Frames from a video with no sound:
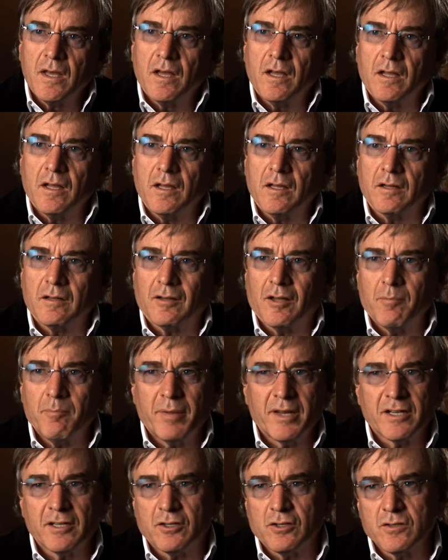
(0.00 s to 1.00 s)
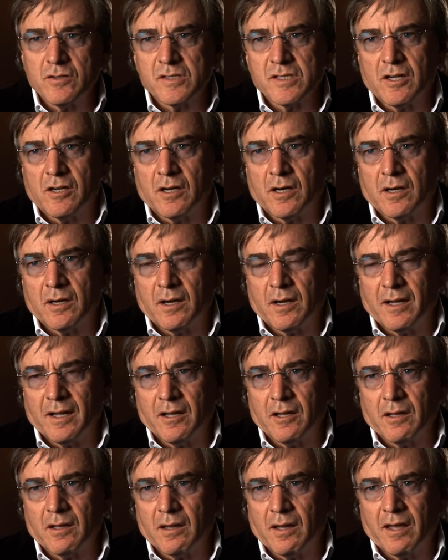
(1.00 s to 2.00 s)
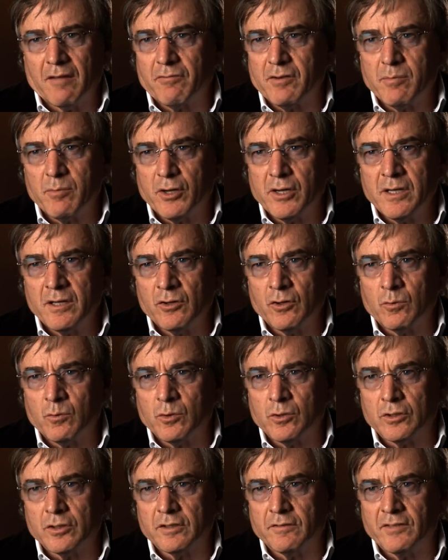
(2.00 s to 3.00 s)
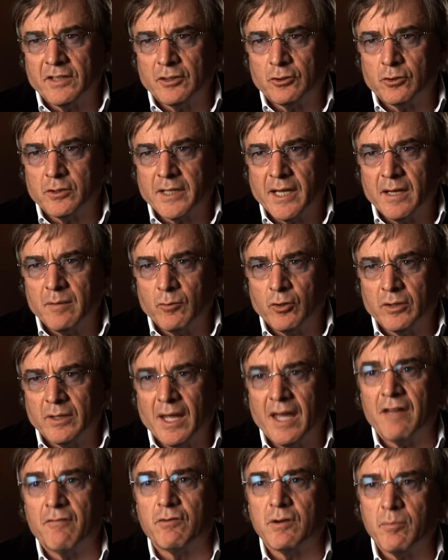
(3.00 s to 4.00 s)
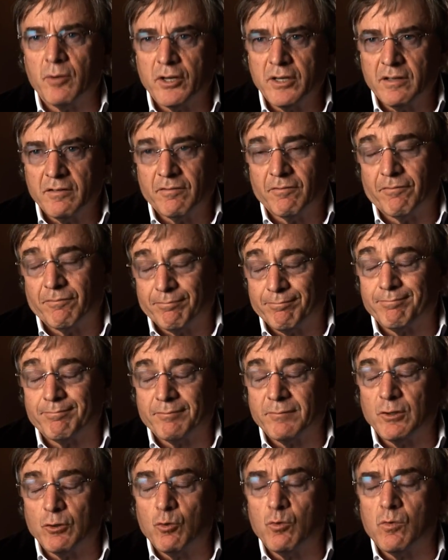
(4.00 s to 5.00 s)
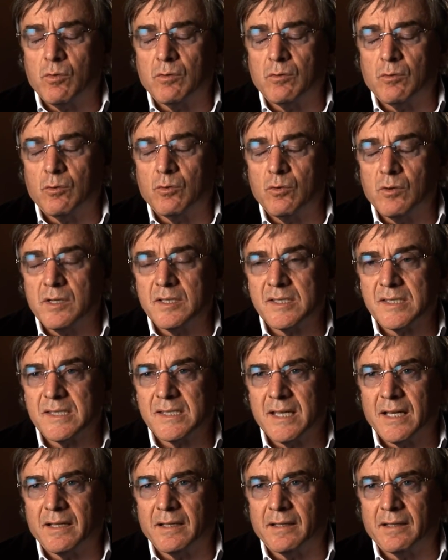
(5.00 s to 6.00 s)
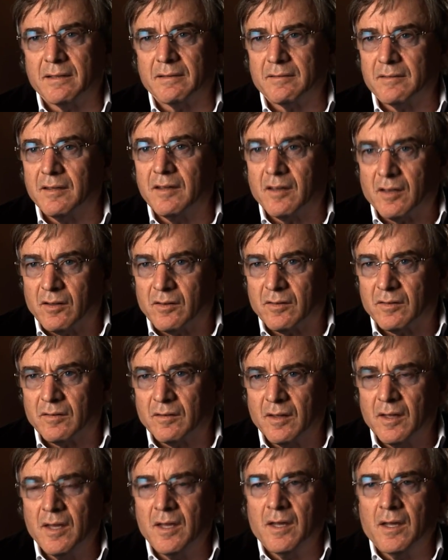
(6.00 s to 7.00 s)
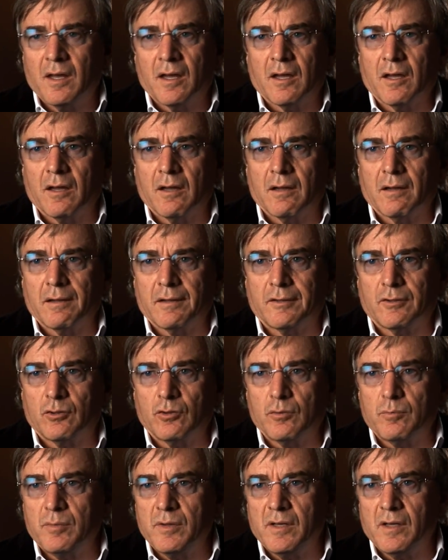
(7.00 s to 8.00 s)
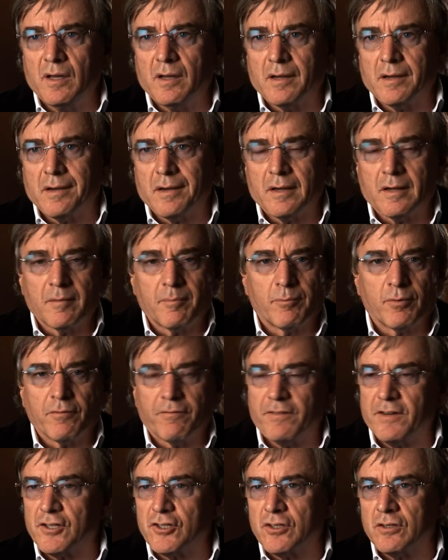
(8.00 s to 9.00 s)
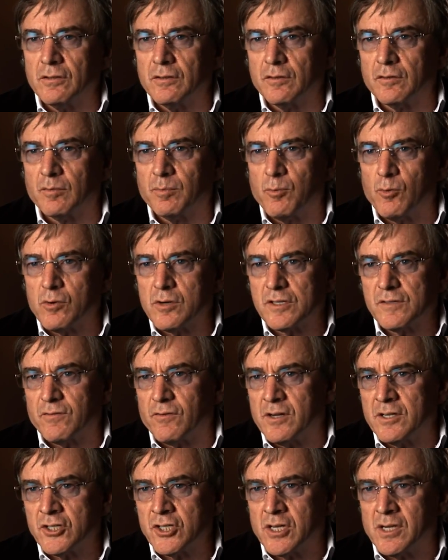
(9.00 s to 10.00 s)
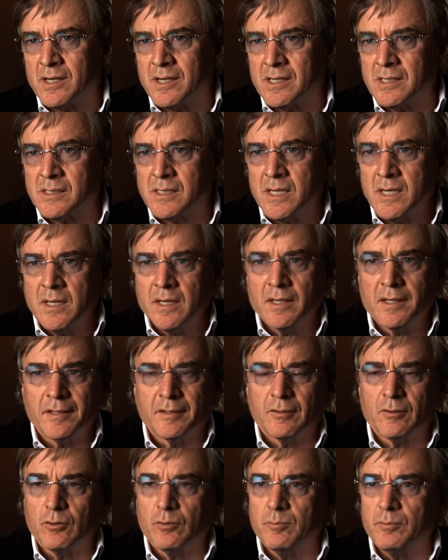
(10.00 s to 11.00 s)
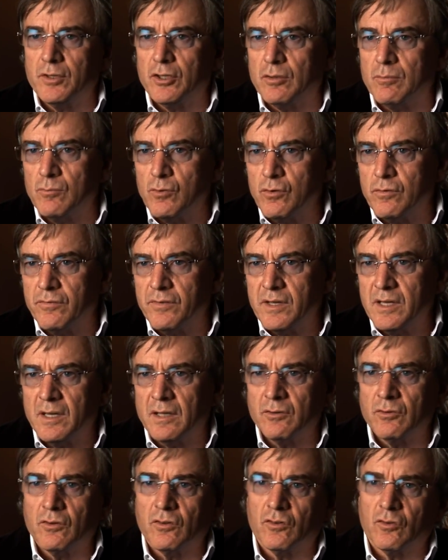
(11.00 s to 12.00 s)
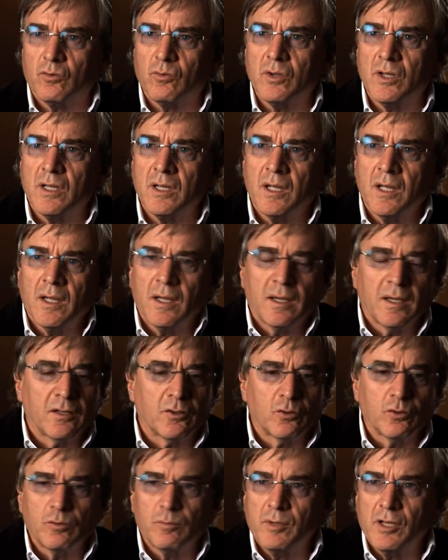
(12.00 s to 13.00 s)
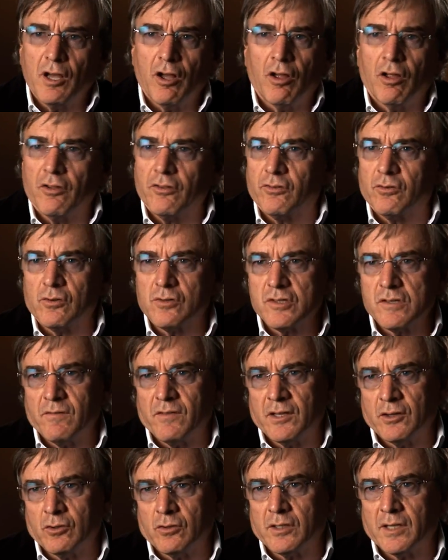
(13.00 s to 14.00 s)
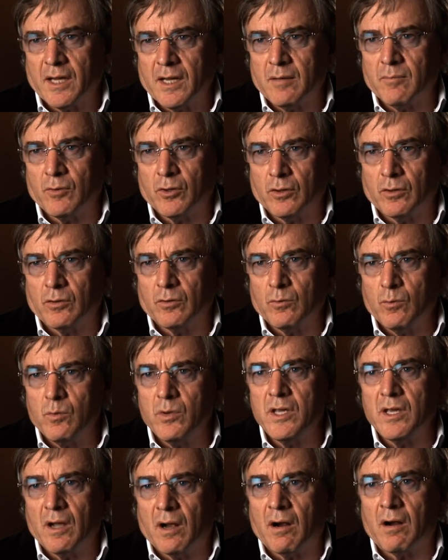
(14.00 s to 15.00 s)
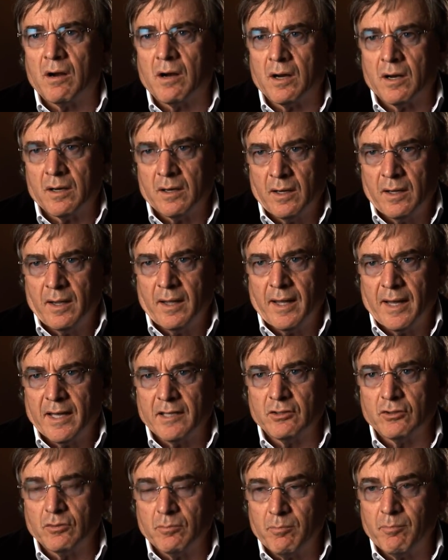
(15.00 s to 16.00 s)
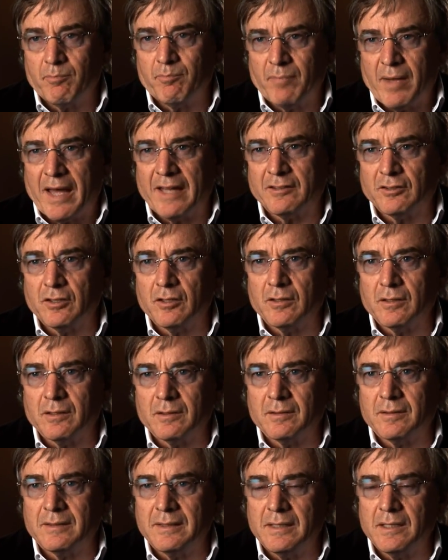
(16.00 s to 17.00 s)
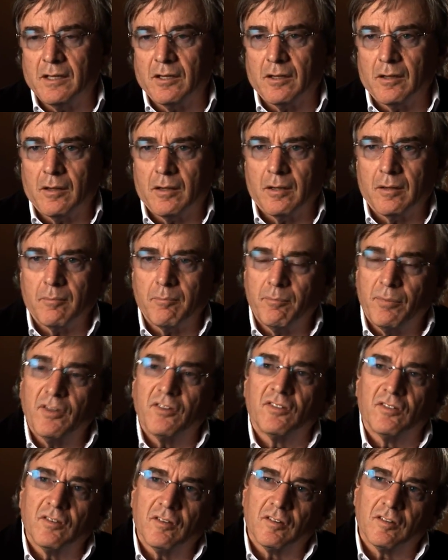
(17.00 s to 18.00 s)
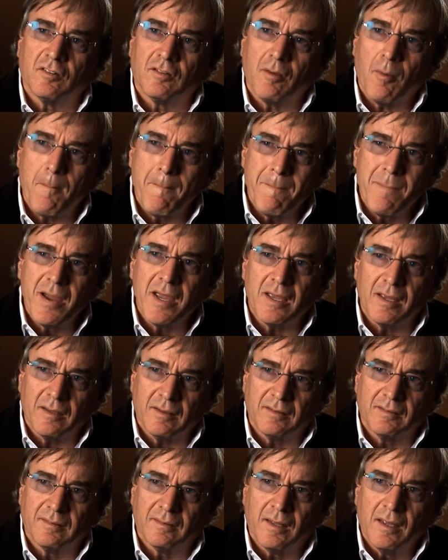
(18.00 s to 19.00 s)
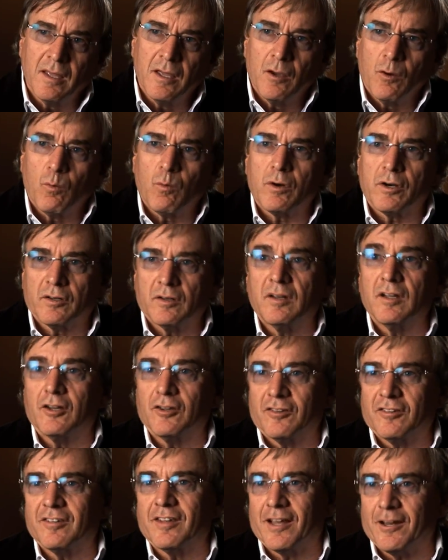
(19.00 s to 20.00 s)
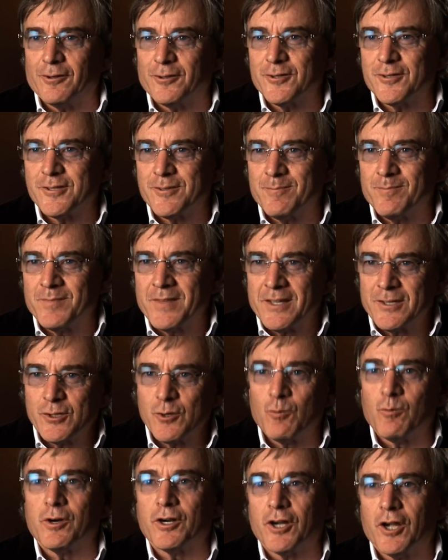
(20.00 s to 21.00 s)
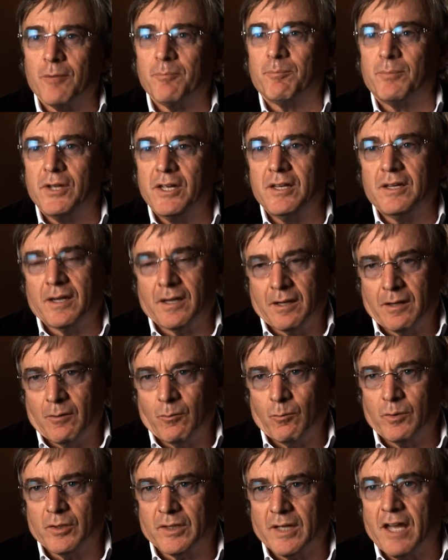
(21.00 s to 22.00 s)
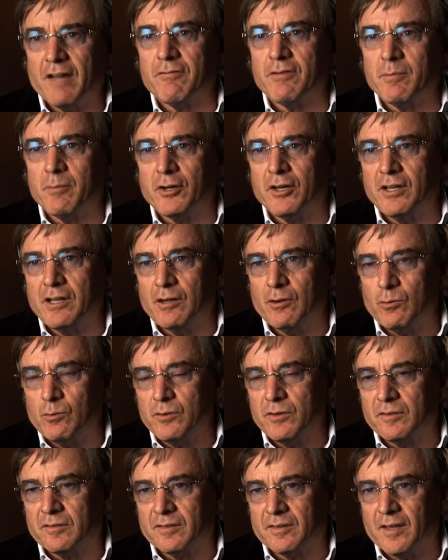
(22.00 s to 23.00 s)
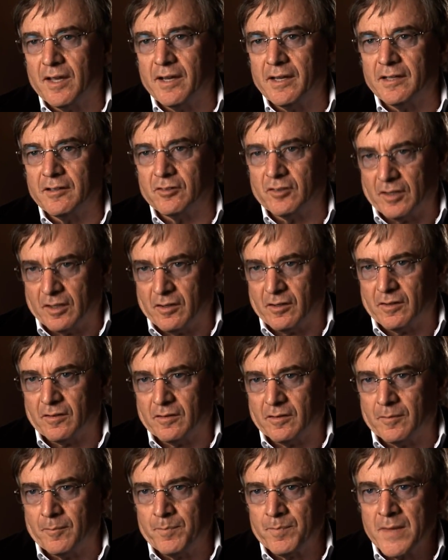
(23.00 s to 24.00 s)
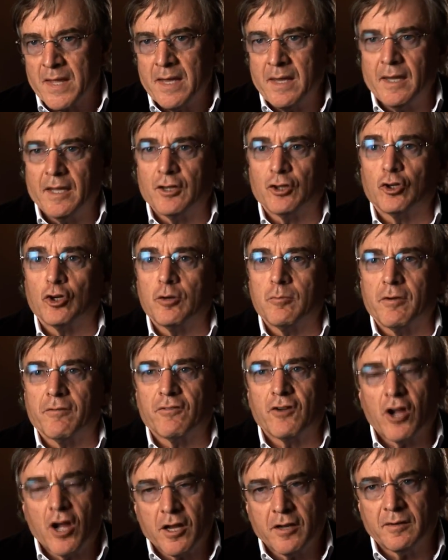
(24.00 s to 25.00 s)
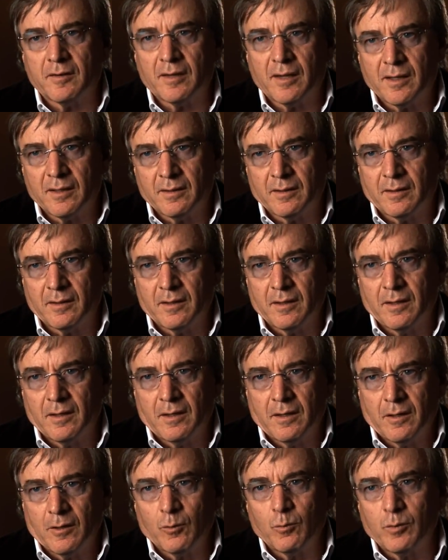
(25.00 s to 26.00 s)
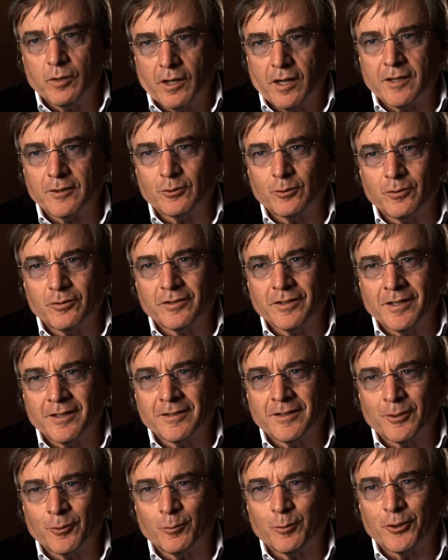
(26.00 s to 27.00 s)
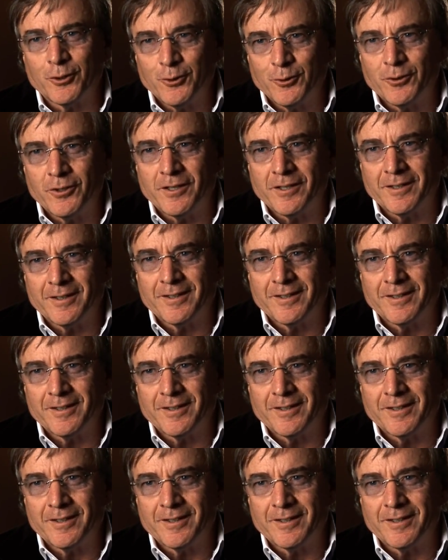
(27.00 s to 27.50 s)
Uh, competitors are uh, everybody in the world of entertainment, everybody who, who is selling tickets. Uh, it could be a professional sports franchise, it could be the movie industry, it could be all sorts of entertainment. We are at the, at the, the uh, business base, we're ticket sellers. So we're competing with everybody who is selling tickets. In terms of content, we like to think that we're unique.